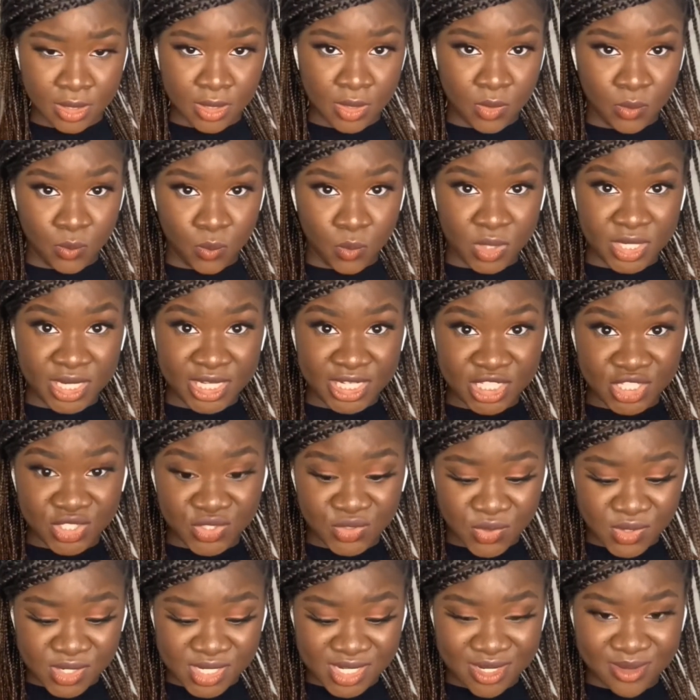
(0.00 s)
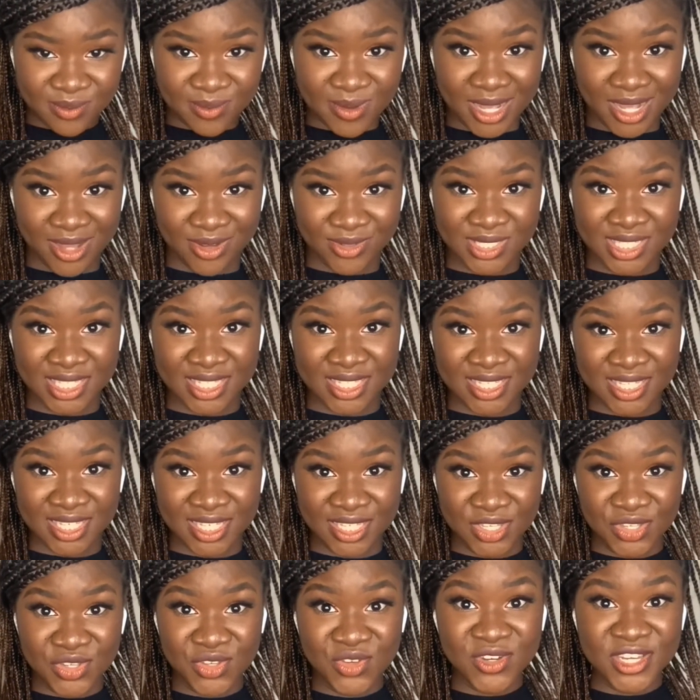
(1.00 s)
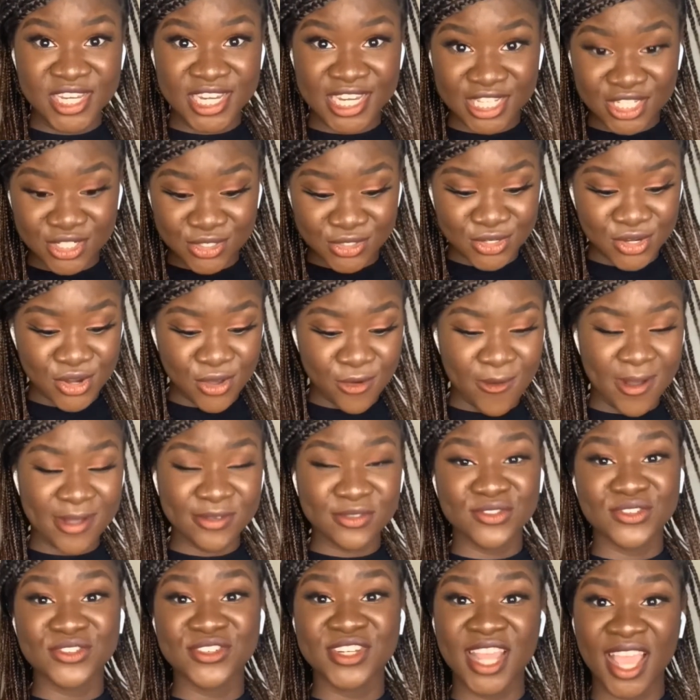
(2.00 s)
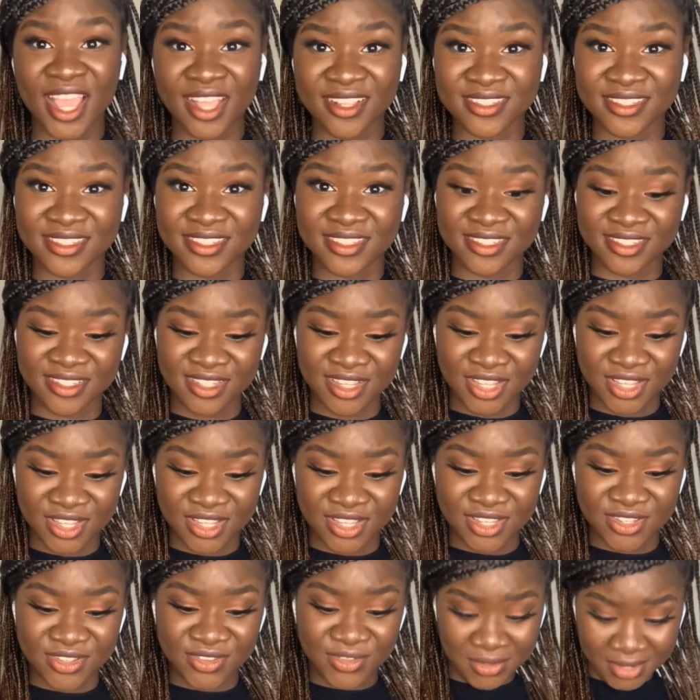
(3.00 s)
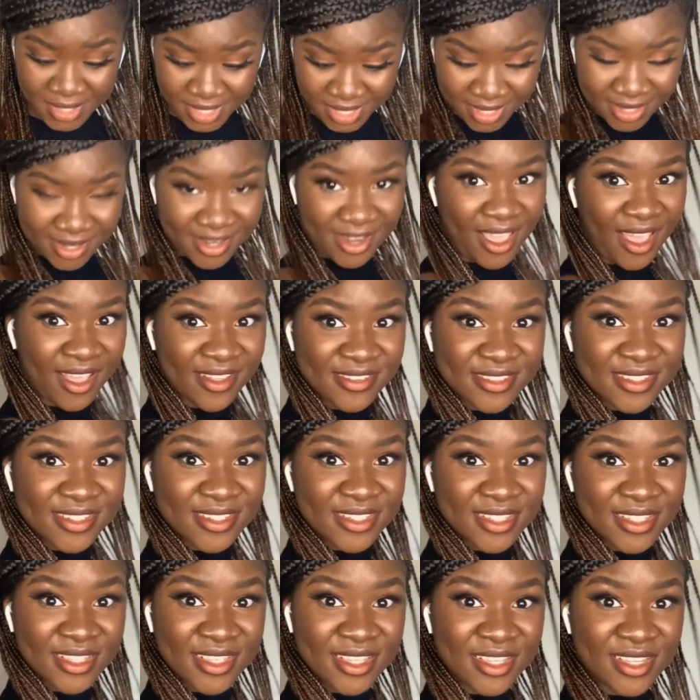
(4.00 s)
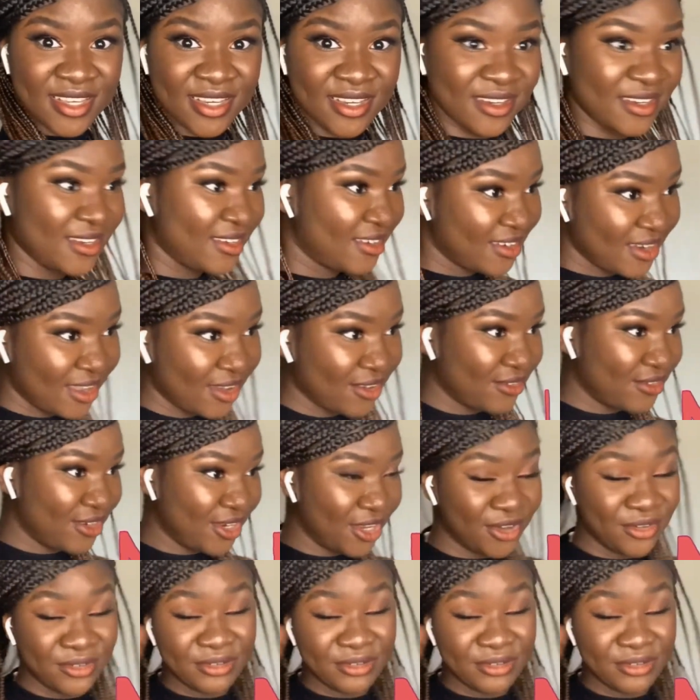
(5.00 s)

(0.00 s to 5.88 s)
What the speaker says: What are you talking about? You need to know how to dance. You can't dance? No.